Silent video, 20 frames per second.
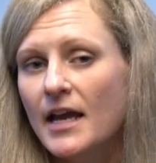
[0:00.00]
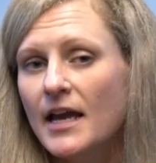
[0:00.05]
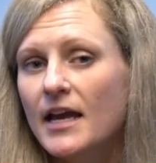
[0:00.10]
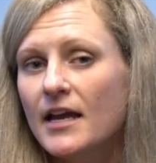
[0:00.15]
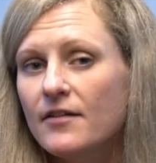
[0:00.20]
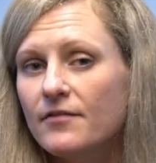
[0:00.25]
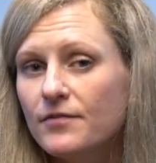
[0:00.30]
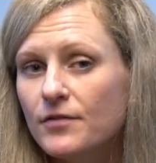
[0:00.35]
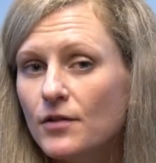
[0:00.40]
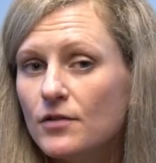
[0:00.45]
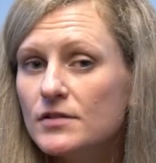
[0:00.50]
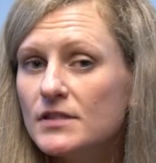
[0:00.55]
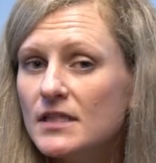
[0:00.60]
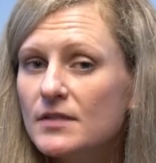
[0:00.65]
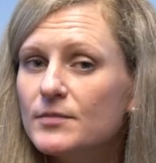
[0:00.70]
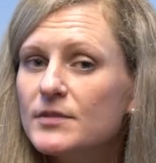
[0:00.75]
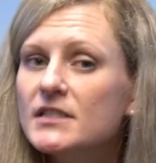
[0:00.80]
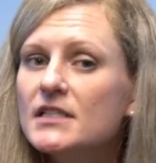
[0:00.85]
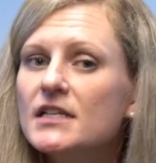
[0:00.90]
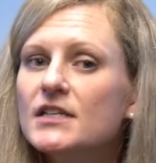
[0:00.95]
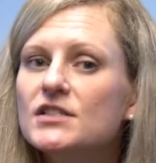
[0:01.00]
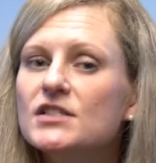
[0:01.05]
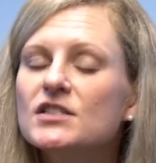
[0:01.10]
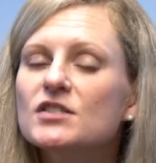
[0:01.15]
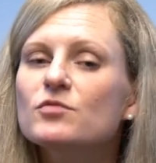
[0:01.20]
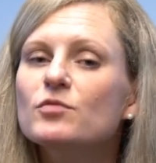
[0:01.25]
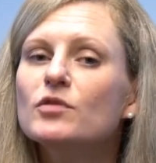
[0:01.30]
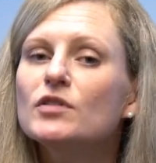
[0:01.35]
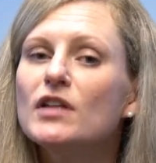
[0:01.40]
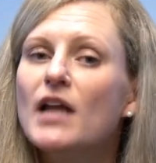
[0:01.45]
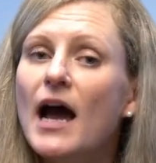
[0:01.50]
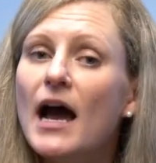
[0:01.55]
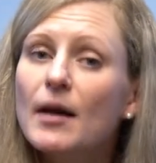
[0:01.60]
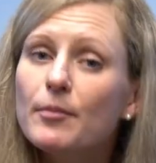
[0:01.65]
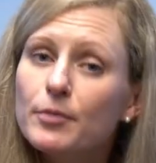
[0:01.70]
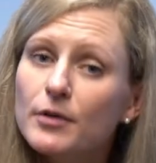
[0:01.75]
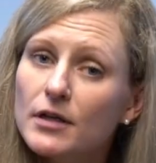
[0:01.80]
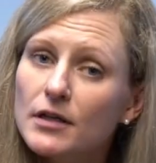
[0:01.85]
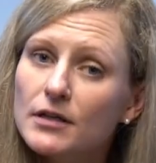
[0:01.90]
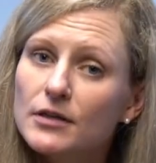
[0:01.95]
If those limitations will
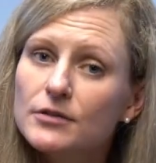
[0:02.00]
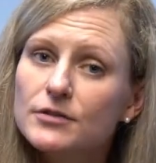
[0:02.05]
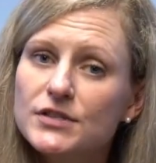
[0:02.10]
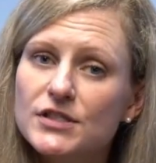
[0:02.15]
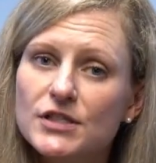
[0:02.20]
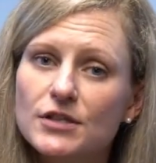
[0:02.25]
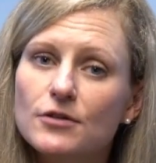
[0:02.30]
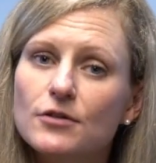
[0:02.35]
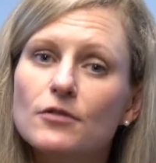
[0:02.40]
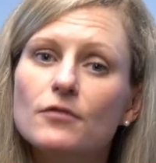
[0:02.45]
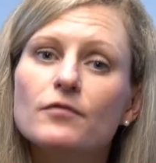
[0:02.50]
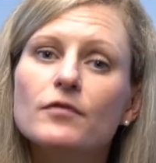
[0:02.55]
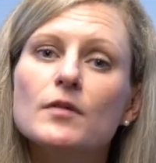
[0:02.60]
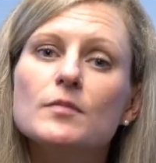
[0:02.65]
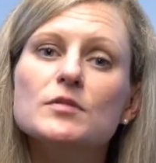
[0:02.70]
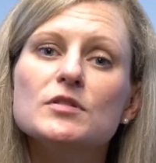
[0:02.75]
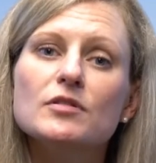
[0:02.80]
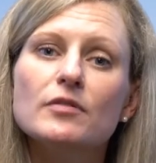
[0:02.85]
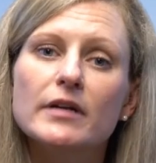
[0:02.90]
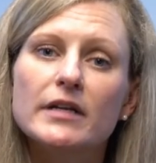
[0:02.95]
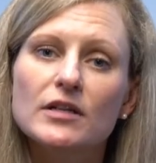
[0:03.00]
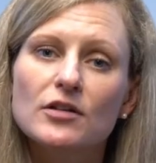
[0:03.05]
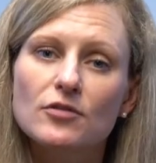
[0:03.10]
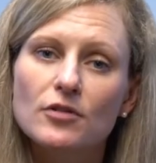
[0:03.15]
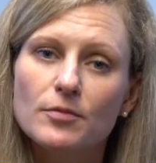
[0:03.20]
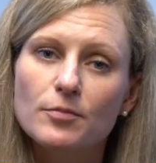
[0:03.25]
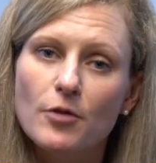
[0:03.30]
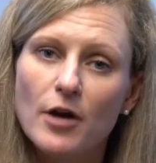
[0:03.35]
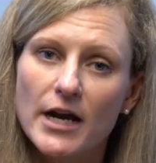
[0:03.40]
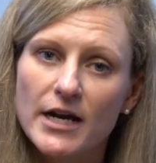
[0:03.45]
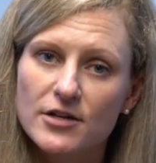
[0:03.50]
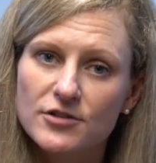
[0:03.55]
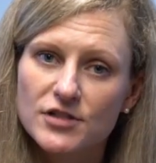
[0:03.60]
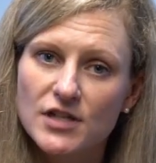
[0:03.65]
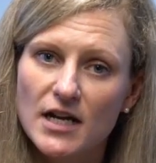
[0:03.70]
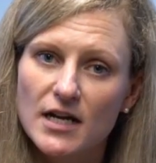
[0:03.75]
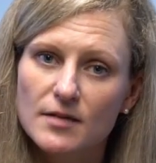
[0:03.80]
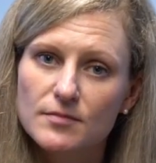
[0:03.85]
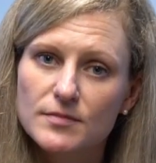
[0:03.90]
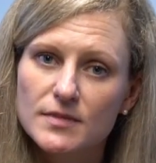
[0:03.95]
not preclude you from doing your prior
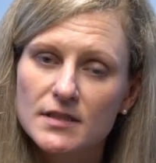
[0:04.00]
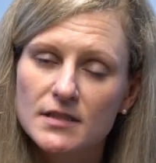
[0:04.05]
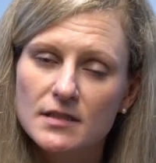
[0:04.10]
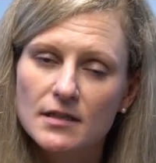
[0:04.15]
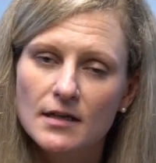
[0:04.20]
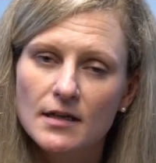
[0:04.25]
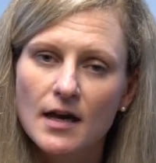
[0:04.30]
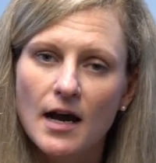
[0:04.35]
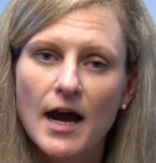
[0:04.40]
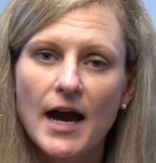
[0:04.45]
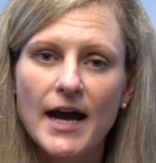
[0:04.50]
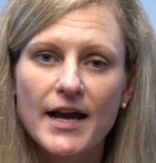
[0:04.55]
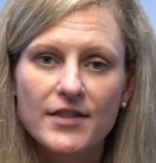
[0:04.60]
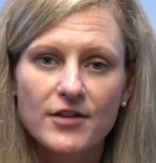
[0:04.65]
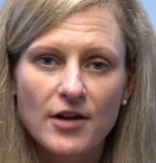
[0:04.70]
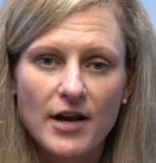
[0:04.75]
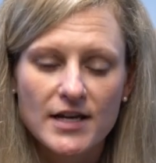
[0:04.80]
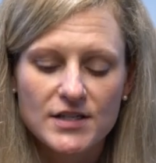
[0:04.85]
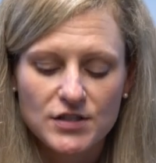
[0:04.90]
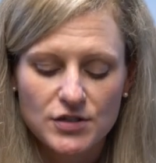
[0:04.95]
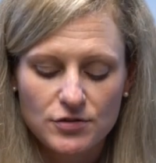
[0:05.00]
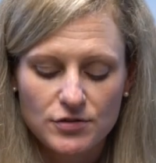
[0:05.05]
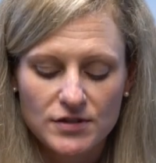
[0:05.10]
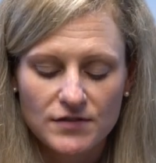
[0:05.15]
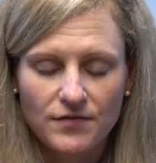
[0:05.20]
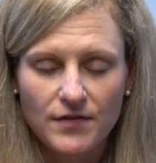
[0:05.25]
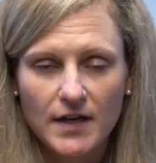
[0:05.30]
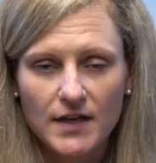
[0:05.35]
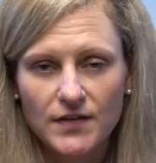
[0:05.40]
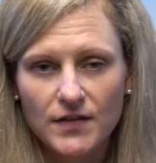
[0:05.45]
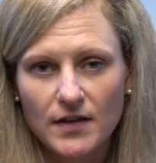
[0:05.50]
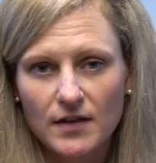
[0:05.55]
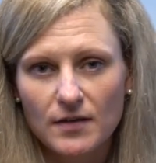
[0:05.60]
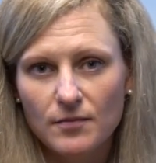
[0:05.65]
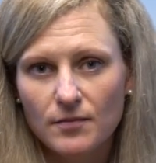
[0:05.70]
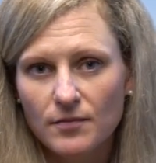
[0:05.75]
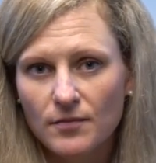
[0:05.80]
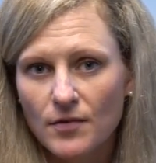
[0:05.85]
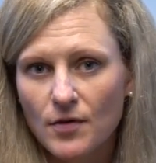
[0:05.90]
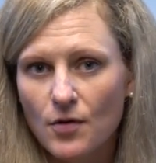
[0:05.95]
jobs, either as you define
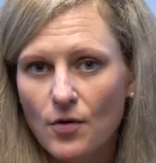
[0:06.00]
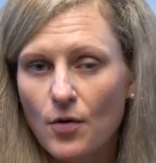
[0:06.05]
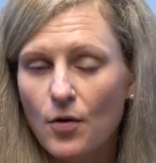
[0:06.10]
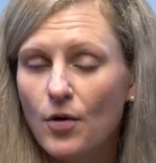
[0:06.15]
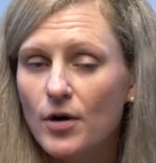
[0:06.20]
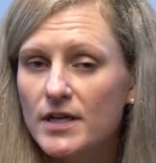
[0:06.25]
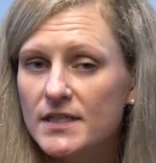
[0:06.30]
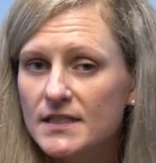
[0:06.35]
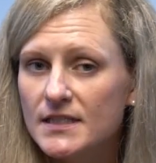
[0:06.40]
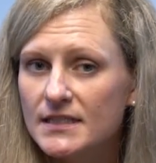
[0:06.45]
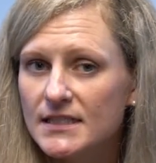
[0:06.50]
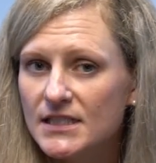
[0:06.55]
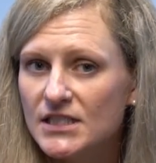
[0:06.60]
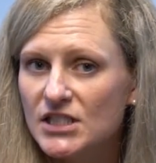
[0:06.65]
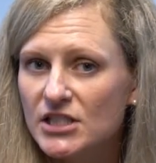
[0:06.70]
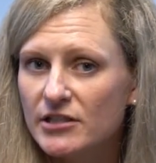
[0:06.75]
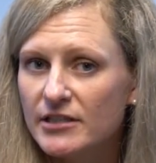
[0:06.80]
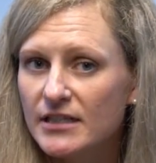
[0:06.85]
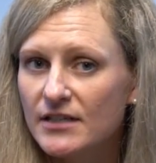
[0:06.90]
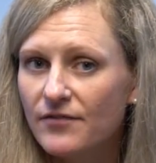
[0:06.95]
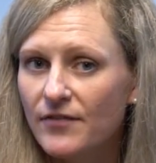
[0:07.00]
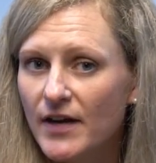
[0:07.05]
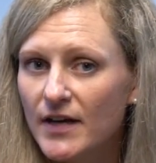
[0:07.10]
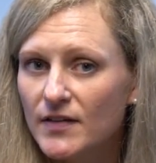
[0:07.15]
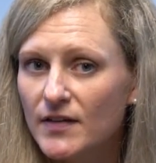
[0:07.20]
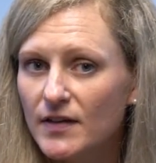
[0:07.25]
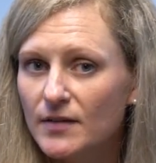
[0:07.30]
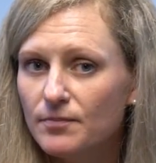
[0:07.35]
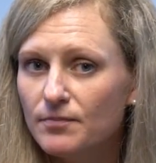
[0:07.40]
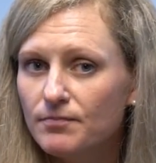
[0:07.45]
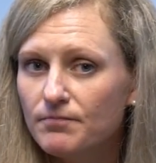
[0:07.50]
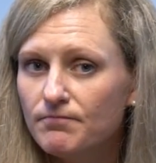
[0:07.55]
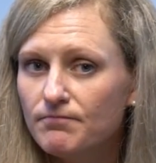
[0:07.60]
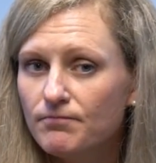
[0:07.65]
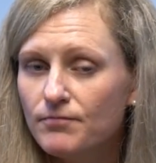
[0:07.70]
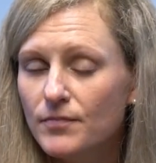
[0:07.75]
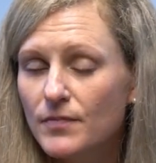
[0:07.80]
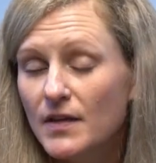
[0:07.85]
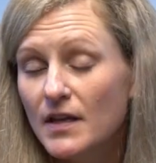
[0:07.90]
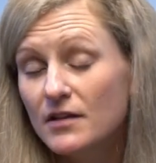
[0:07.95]
them or as the dictionary defined them,
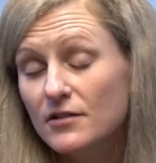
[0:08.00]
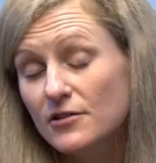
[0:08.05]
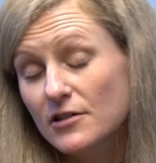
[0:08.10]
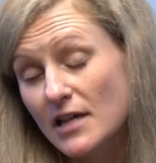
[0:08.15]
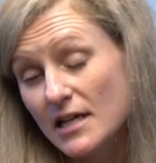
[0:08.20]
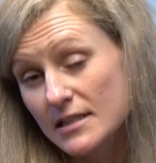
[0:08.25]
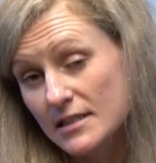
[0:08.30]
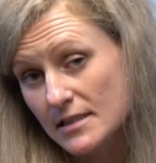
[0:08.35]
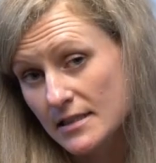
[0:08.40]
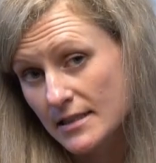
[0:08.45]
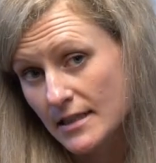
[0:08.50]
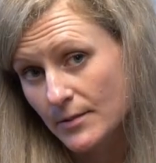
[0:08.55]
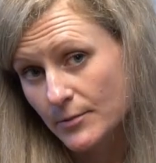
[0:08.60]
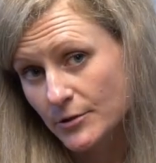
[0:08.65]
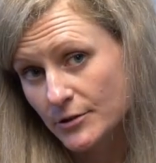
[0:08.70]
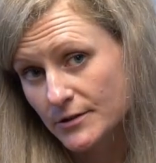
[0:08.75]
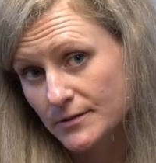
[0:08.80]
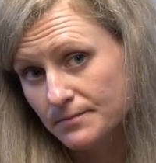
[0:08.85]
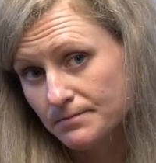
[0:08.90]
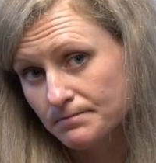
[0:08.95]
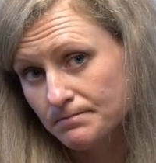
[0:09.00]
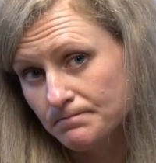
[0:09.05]
then you're not disabled.